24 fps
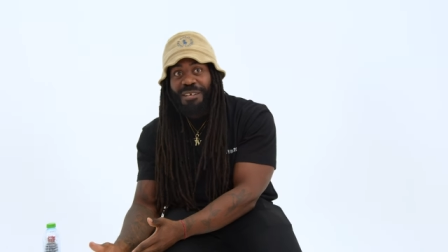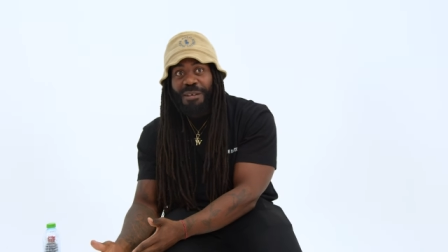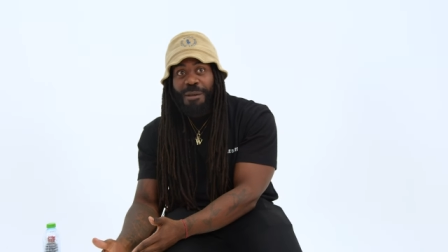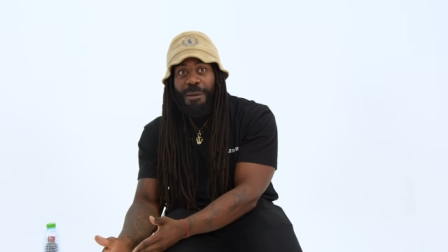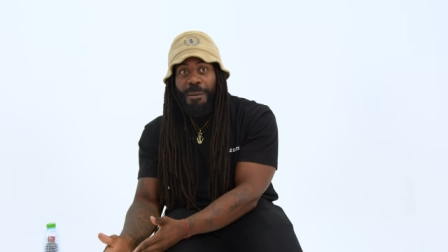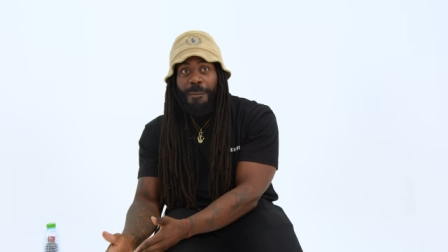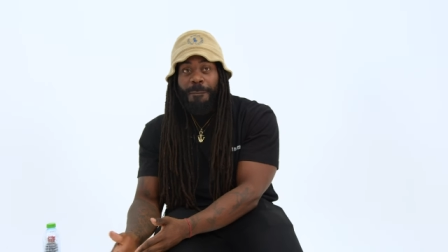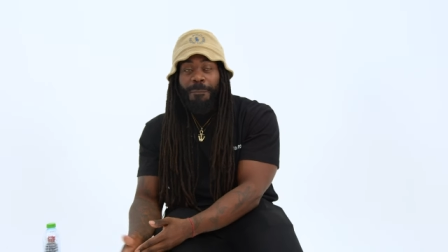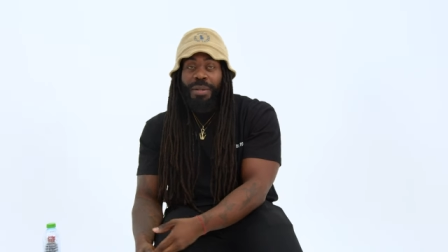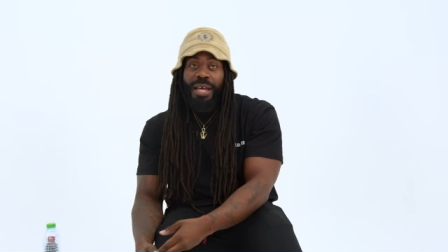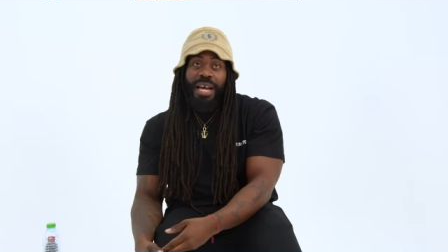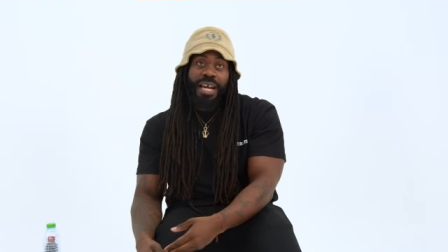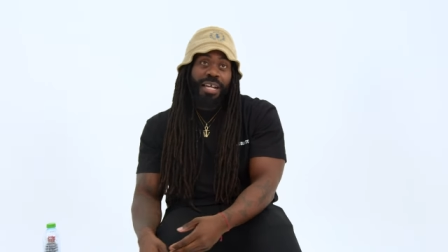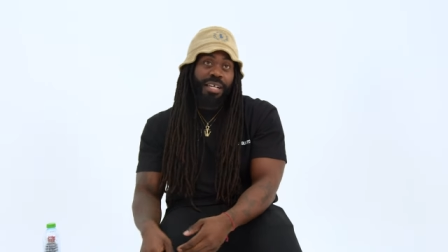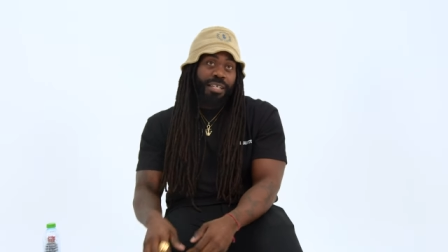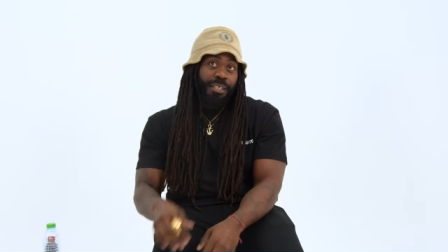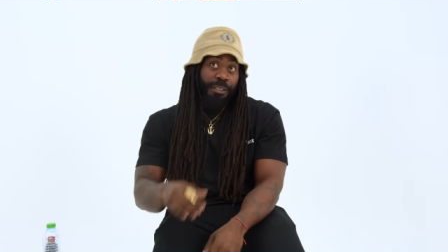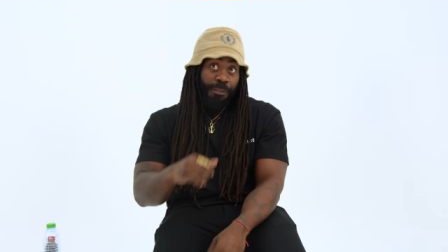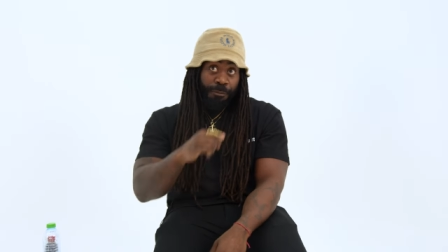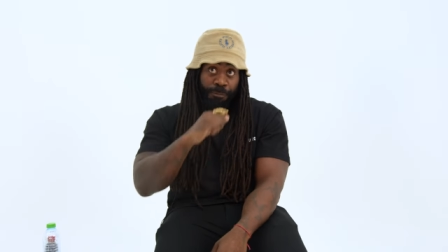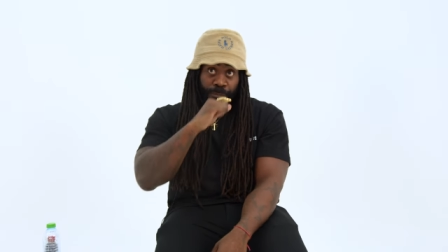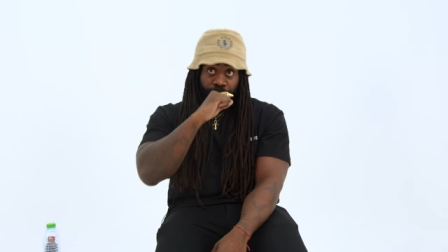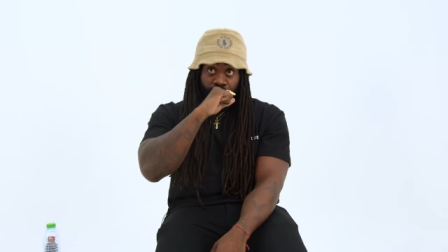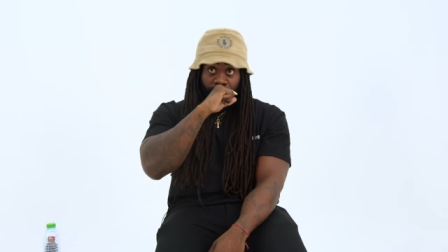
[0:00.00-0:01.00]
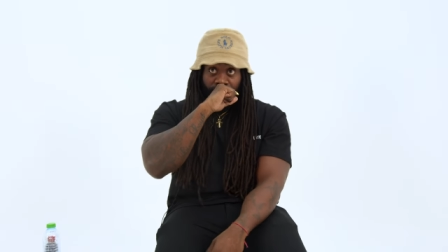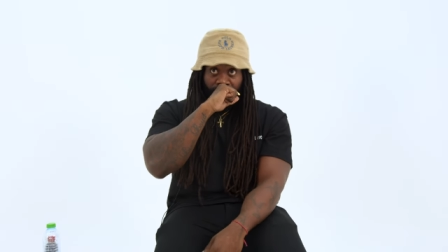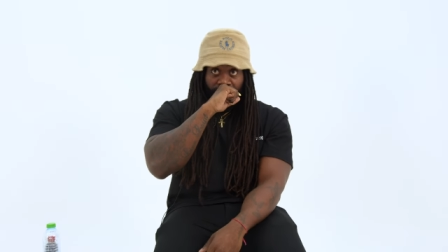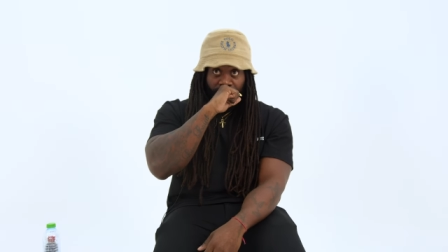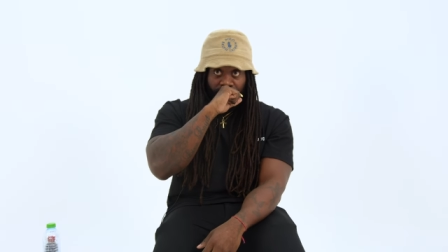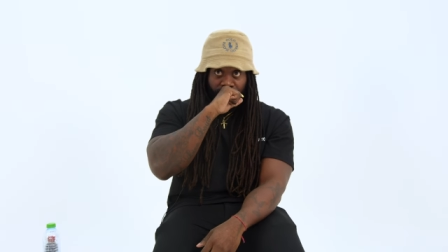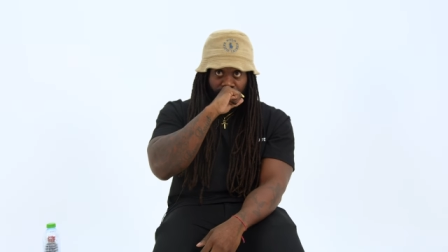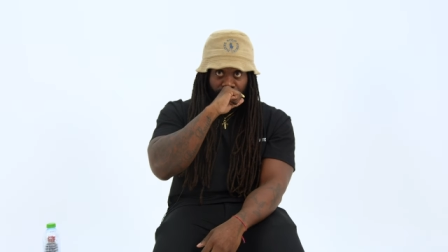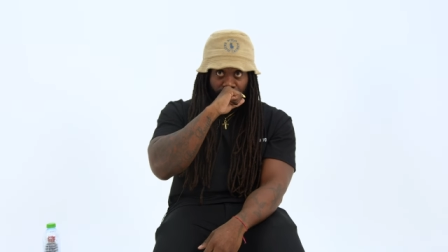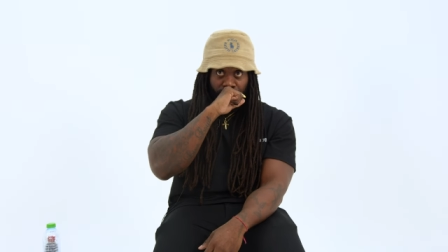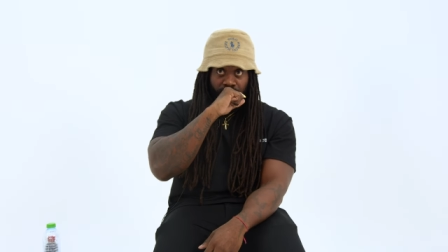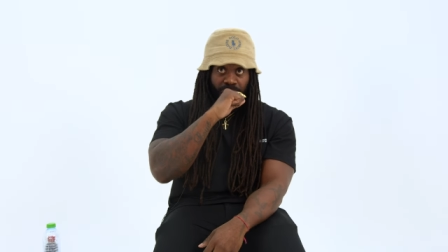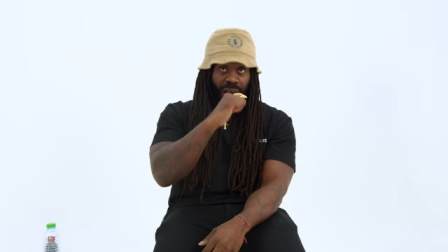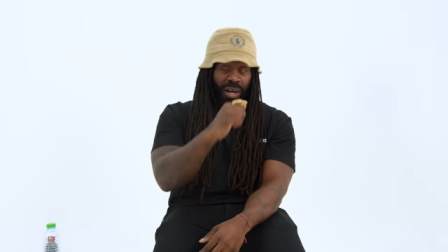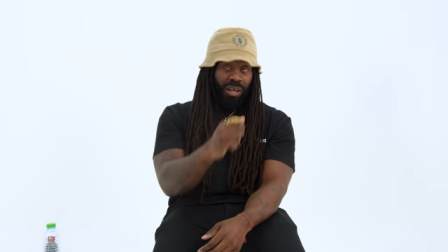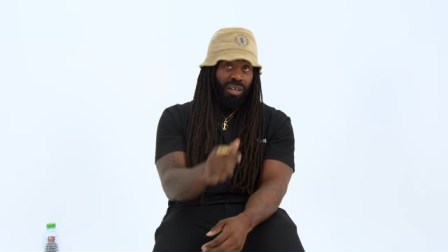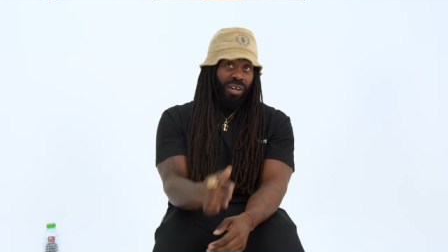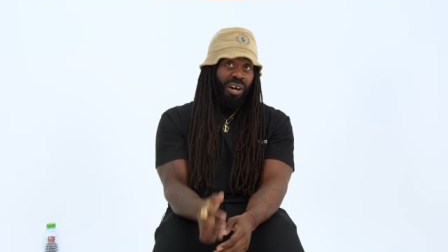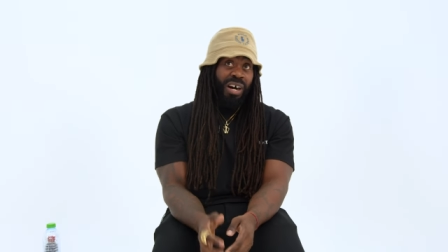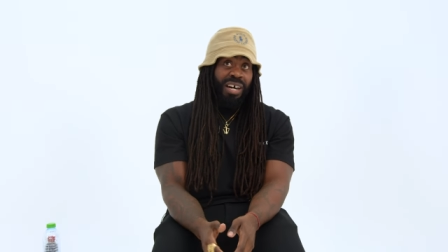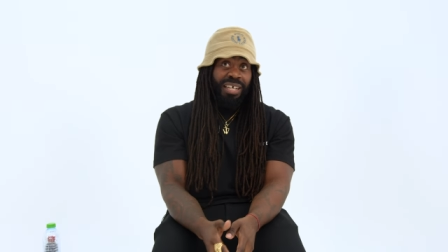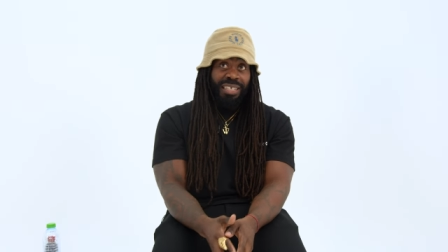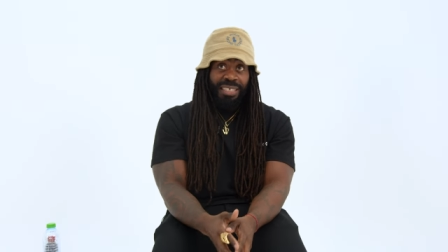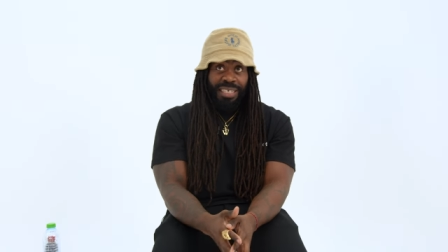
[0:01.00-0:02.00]
Yeah. Like, I
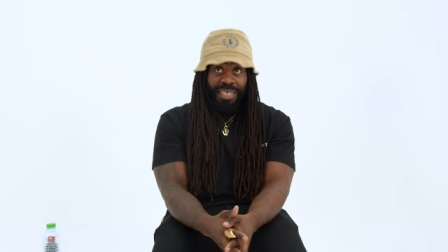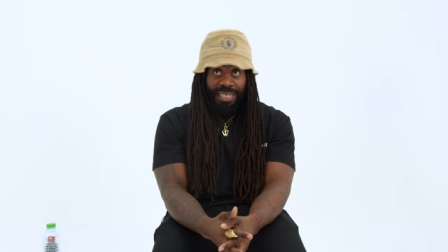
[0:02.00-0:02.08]
can't